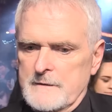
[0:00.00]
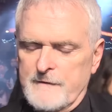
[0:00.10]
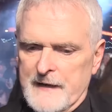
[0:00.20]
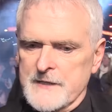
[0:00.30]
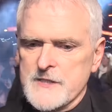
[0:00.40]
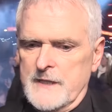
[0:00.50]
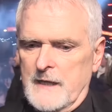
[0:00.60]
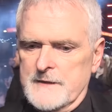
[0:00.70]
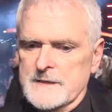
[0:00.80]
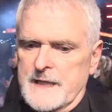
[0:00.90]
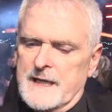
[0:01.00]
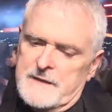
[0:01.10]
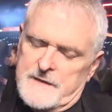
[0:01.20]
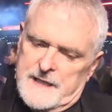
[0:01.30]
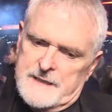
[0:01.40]
the fantasy of it, then
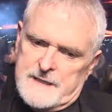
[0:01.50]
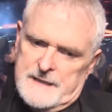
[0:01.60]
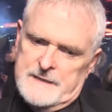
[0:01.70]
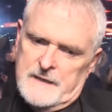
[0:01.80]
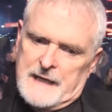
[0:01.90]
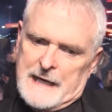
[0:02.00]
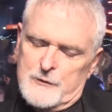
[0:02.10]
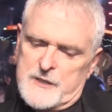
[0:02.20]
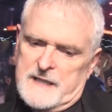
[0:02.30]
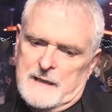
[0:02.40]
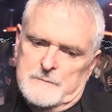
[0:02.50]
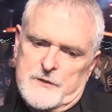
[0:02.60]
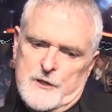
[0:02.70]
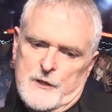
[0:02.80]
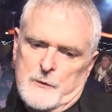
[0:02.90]
I think it allows them
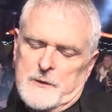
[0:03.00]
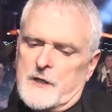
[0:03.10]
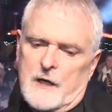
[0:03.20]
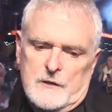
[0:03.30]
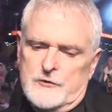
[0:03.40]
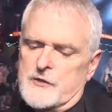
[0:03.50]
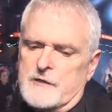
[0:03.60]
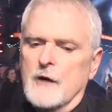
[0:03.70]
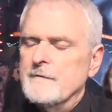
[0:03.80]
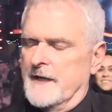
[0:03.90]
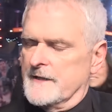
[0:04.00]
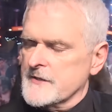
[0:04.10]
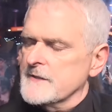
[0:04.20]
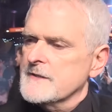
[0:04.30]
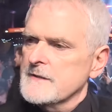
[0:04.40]
to indulge their own
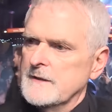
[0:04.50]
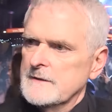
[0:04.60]
fantasies.